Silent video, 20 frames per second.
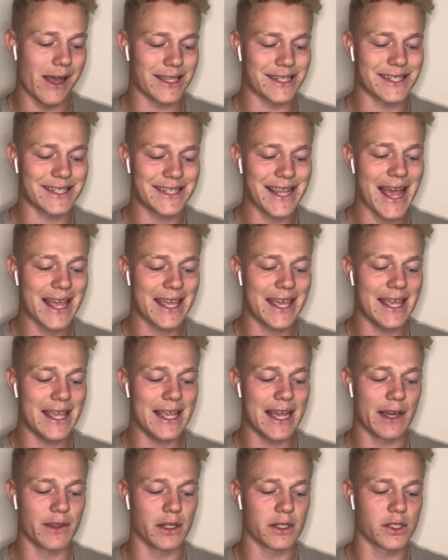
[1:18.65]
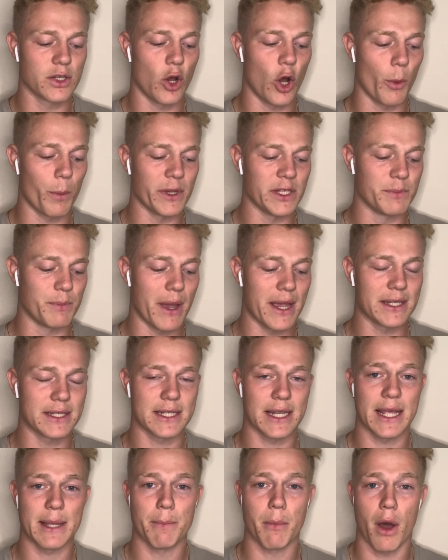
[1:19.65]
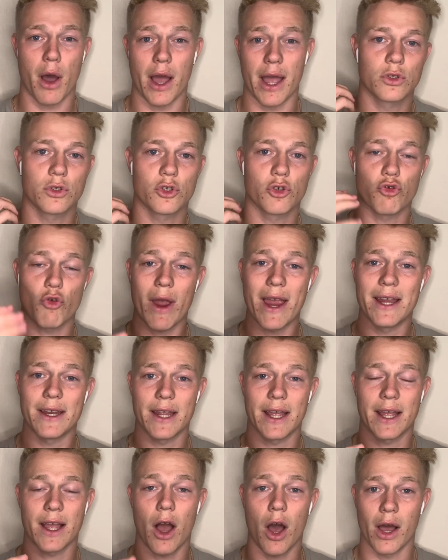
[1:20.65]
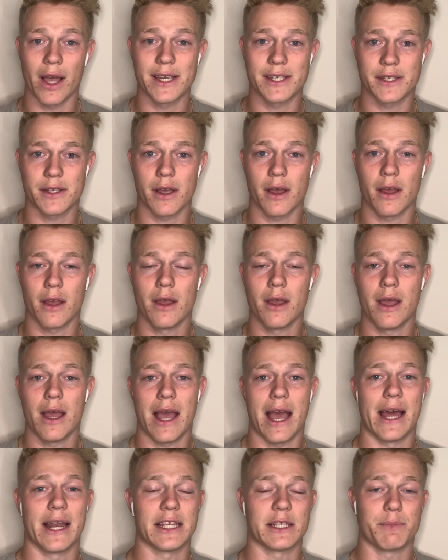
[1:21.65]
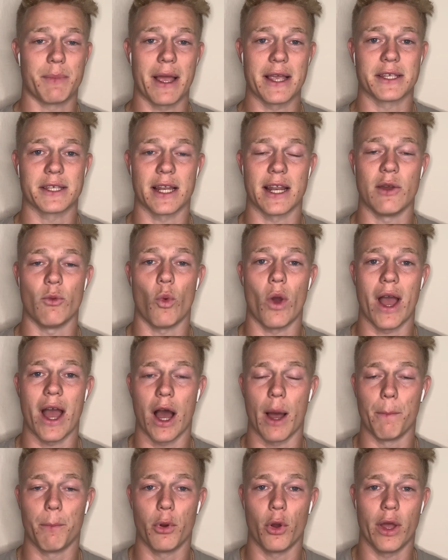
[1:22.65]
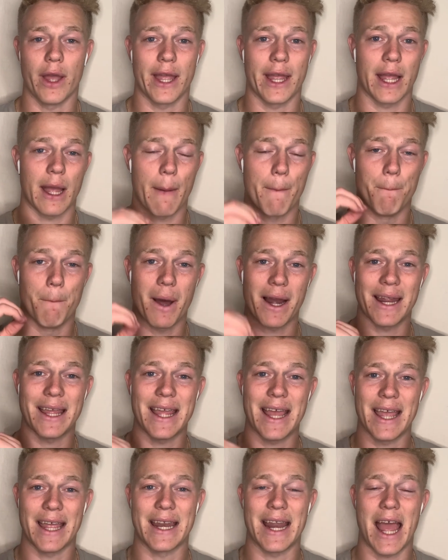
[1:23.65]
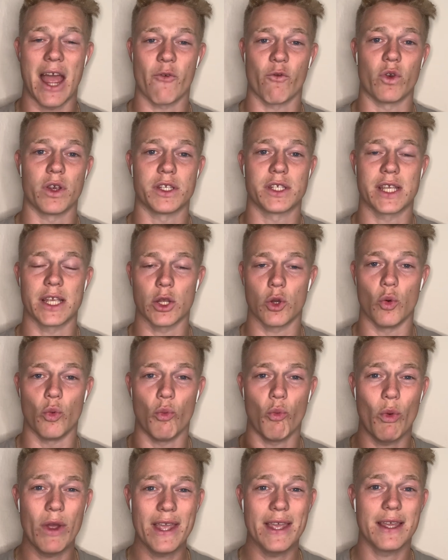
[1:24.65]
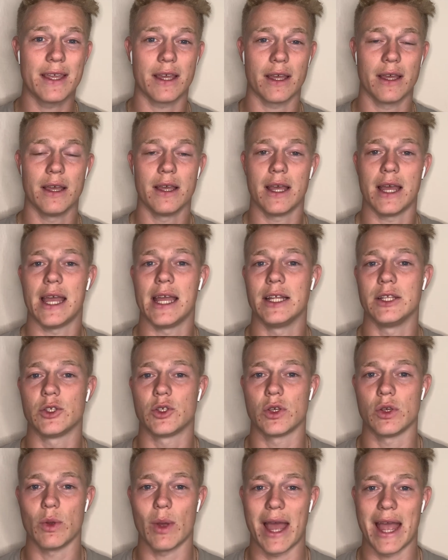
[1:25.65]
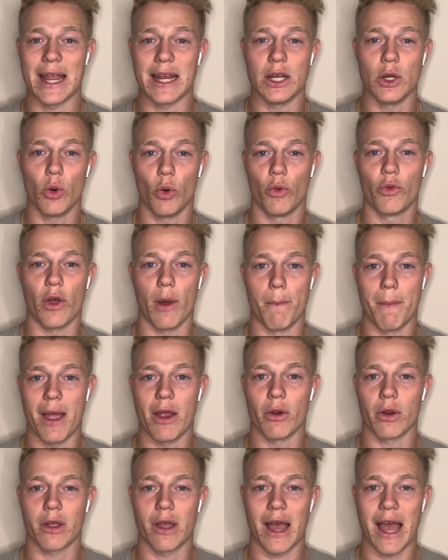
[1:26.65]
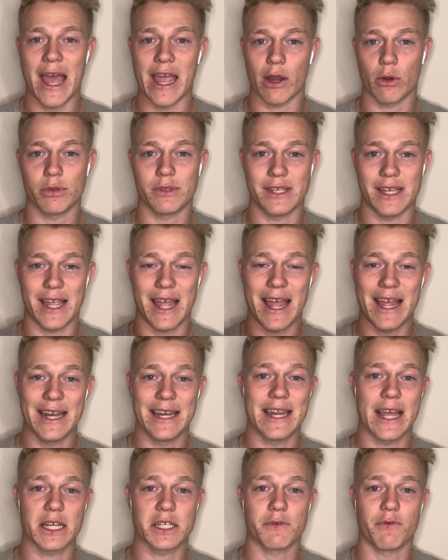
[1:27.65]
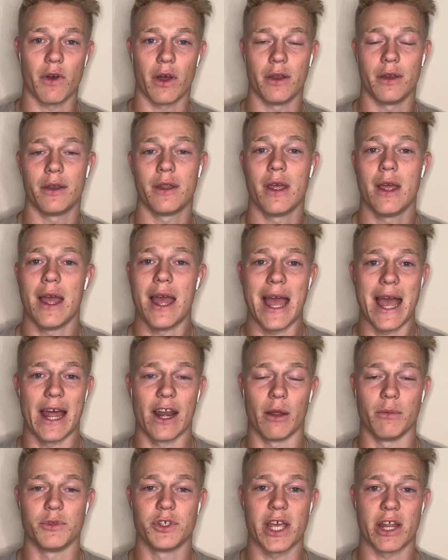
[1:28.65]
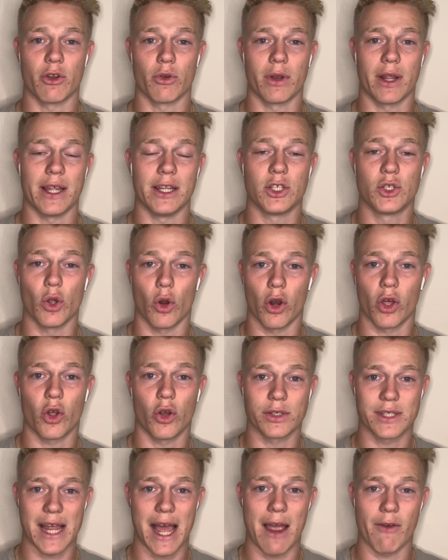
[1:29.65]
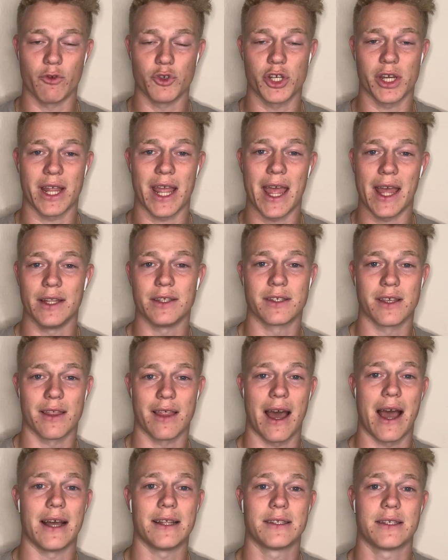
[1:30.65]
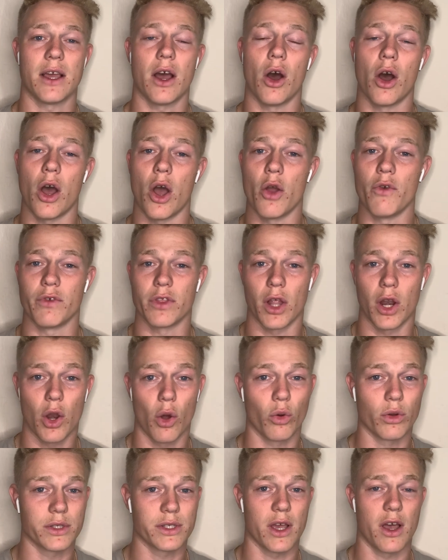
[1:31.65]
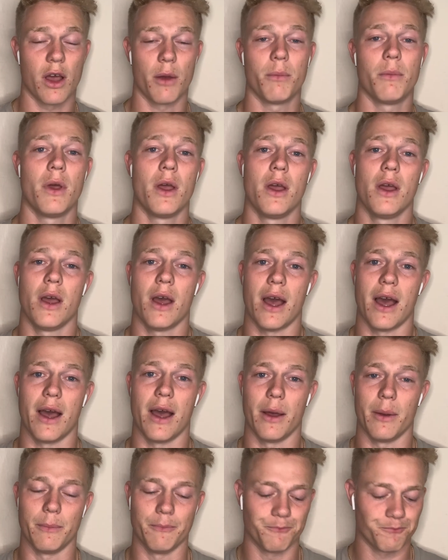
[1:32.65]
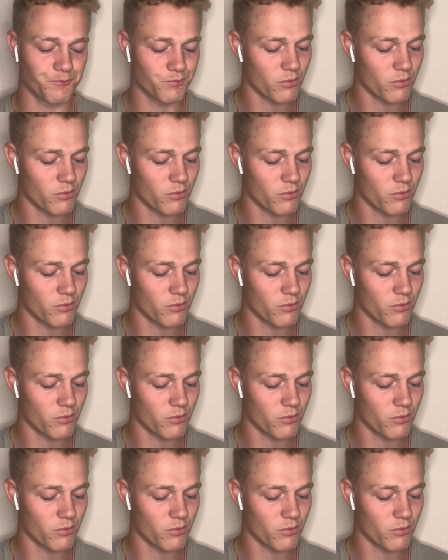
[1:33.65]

Seki at the top is basically my trading ISA and it's basically where I'm putting money in every single week into a North America equity index fund and I'm generally dollar cost averaging into that uh, over the long term. Um,